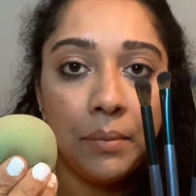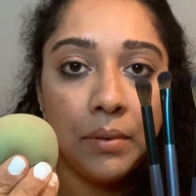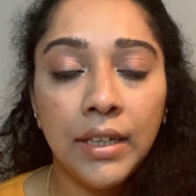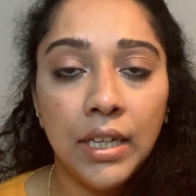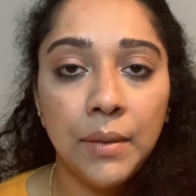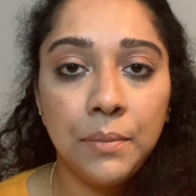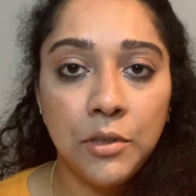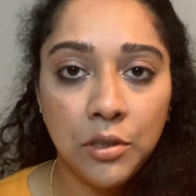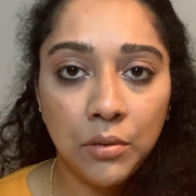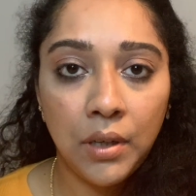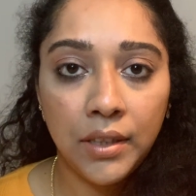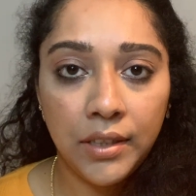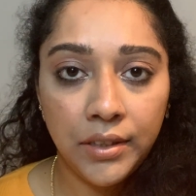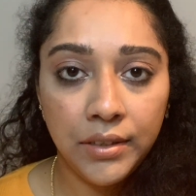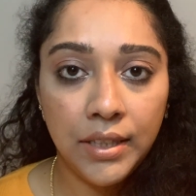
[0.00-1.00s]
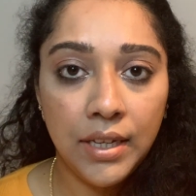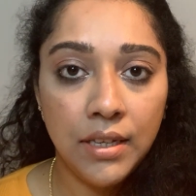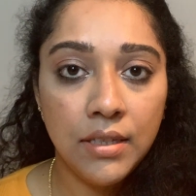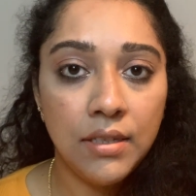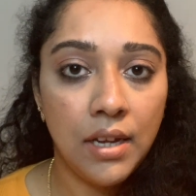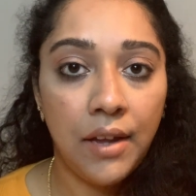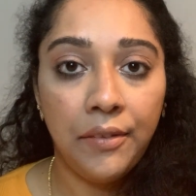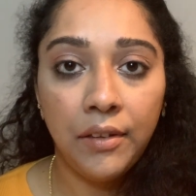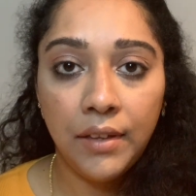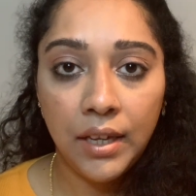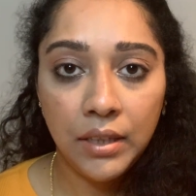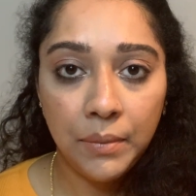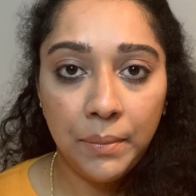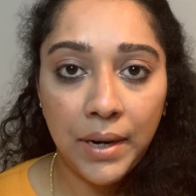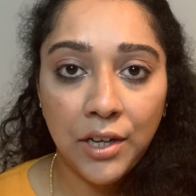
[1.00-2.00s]
Keep 2 other things other
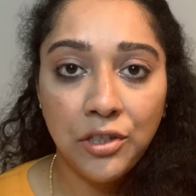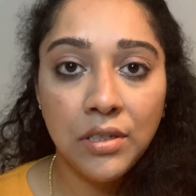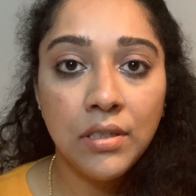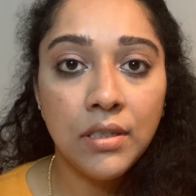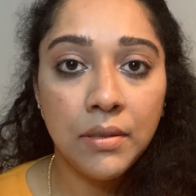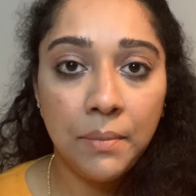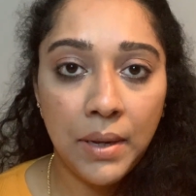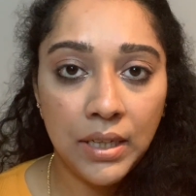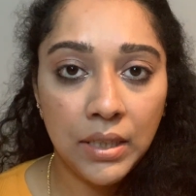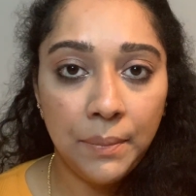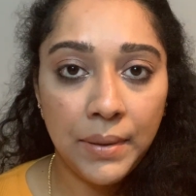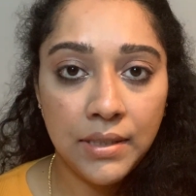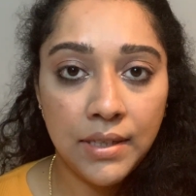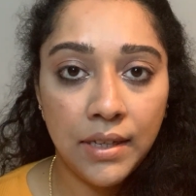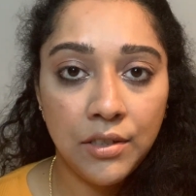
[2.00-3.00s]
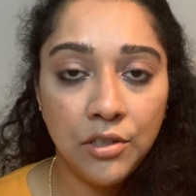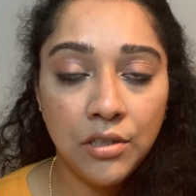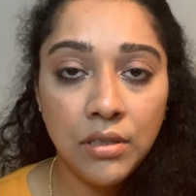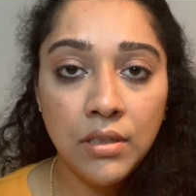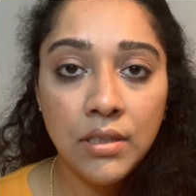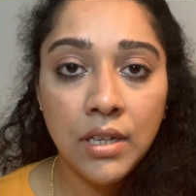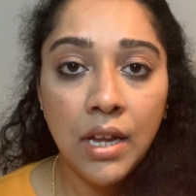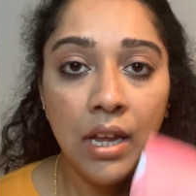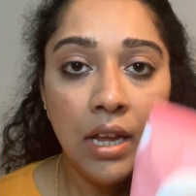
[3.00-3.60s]
than the brushes and makeup essentials.